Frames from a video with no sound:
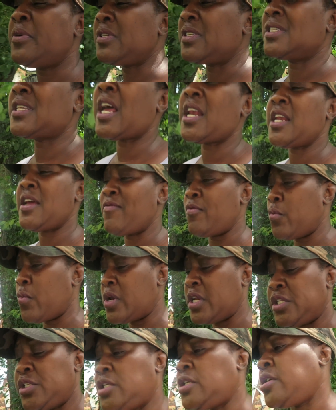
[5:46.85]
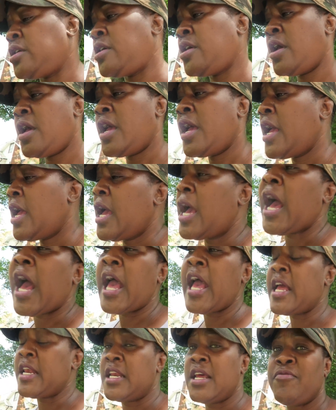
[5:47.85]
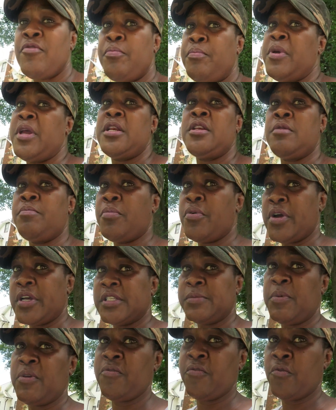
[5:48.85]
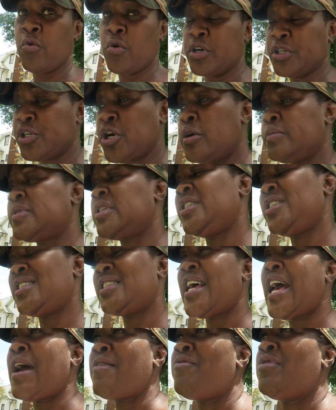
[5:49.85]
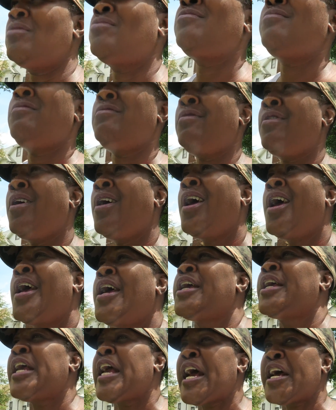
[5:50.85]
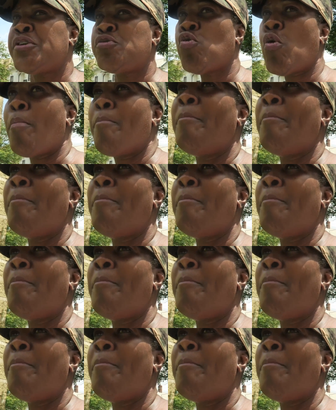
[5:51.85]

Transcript: pills, because I never wanted to. I had never been depressed before, in terms of just having casual